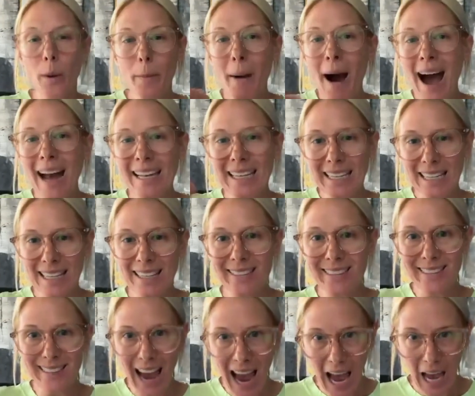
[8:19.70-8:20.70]
your body
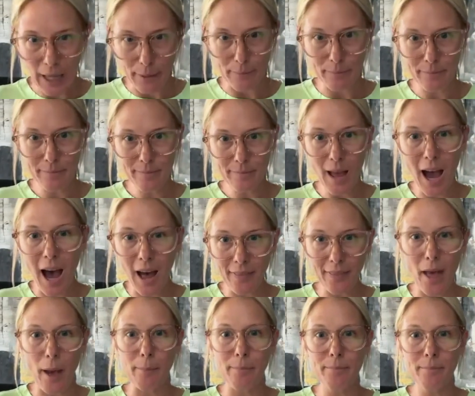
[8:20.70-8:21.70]
needs time
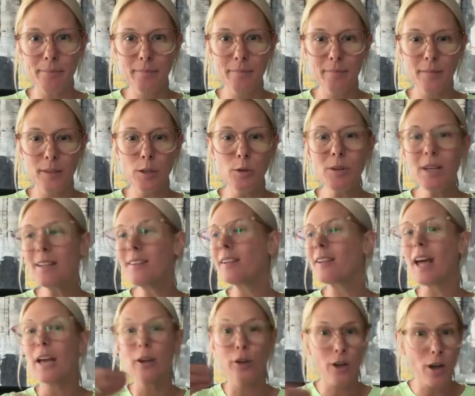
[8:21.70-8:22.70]
on them. You need
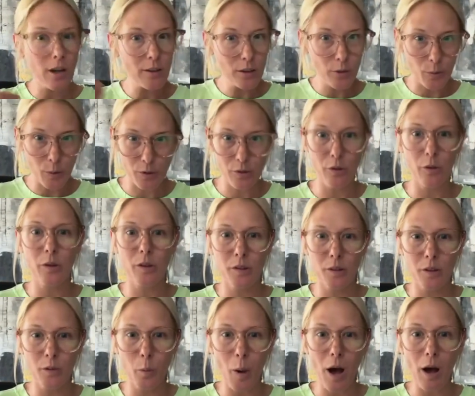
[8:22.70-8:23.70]
to let your customers know
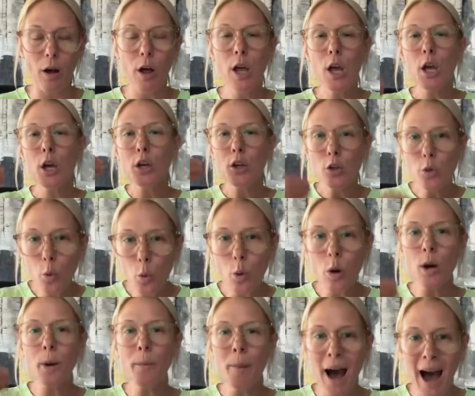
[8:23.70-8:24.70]
this as well.
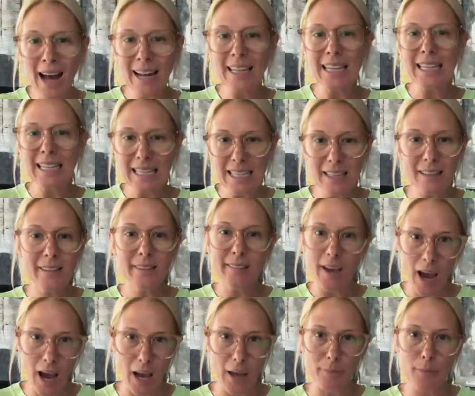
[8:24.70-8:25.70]
Your body needs
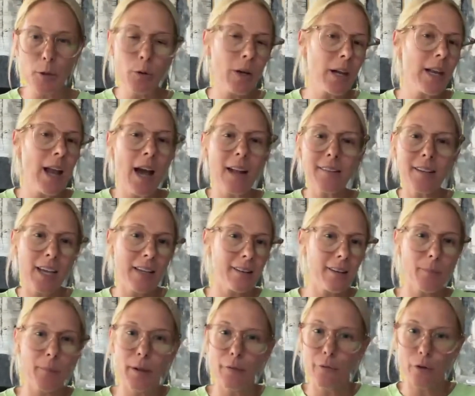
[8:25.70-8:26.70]
time. You cannot
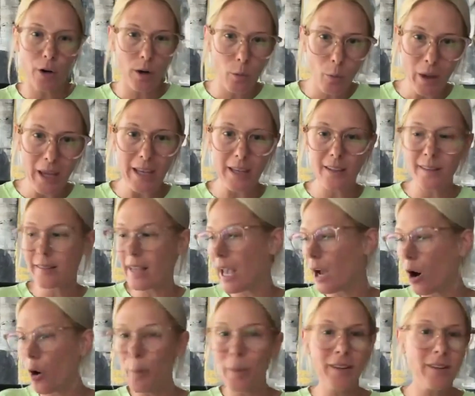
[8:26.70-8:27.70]
take something for a week and
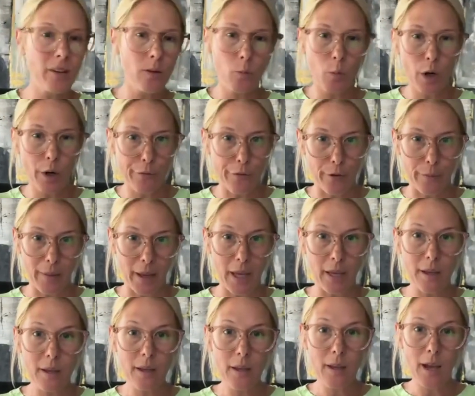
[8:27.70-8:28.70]
say, oh, it didn't work for
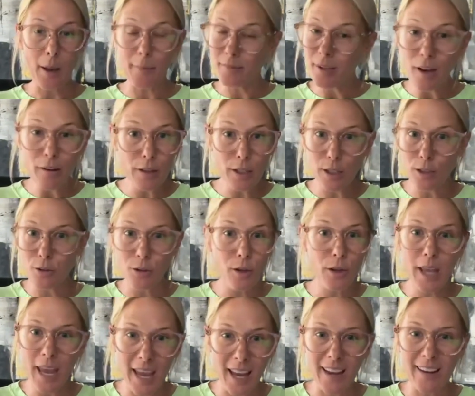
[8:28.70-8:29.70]
me. I'm telling you,
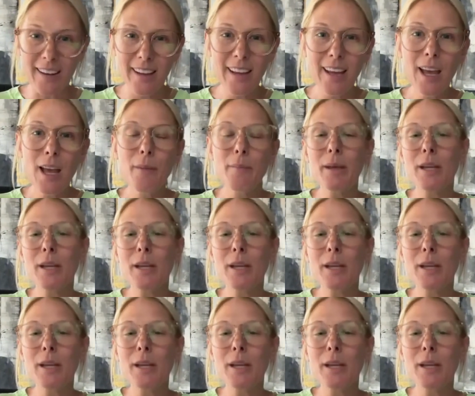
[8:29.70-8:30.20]
you can't,